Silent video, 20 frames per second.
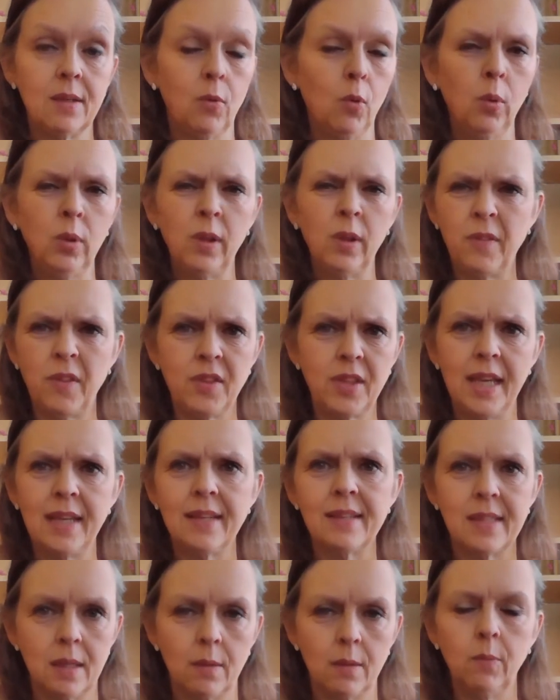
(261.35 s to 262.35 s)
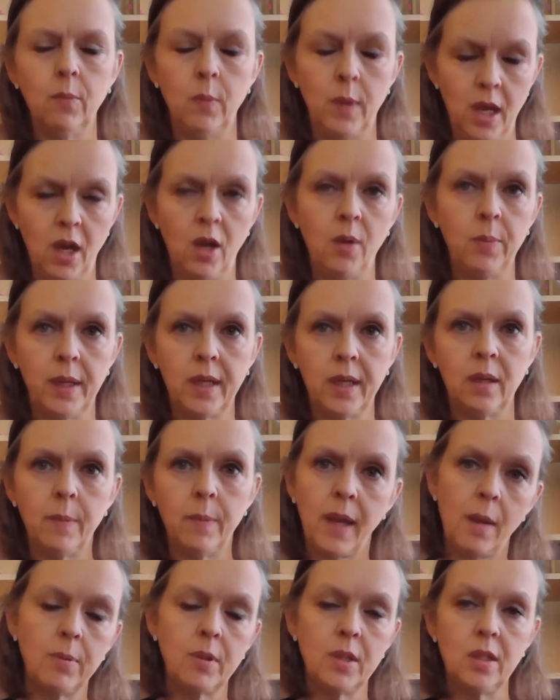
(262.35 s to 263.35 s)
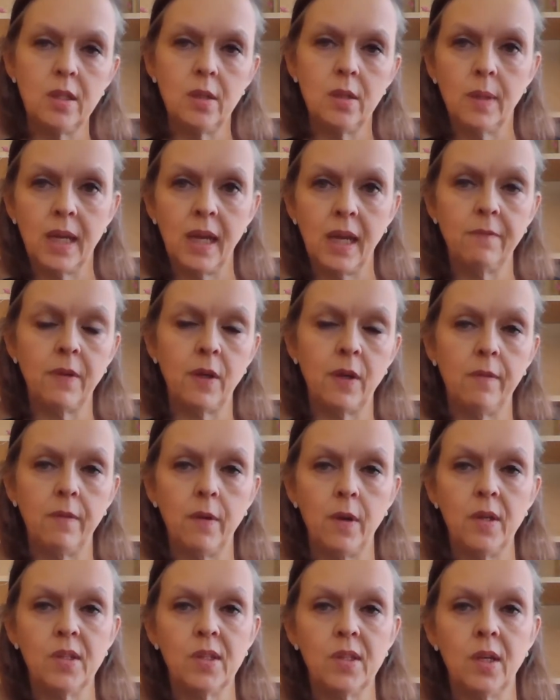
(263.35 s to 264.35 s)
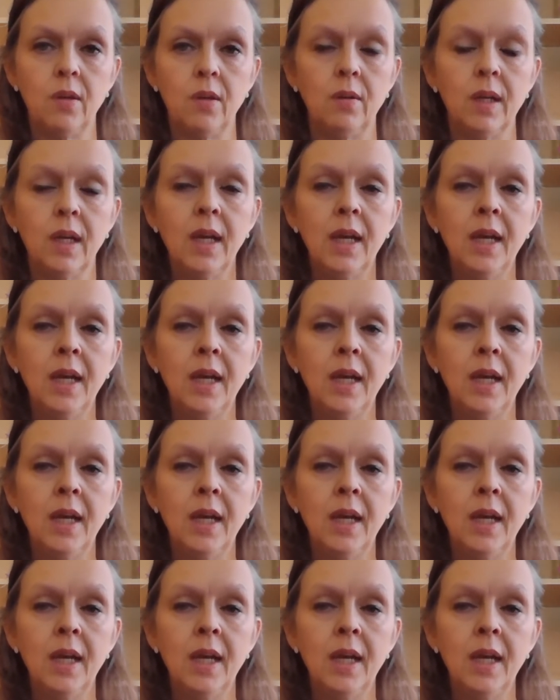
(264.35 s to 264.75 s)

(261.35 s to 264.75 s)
all of the things that we hope we're going to be able to do again very, very soon.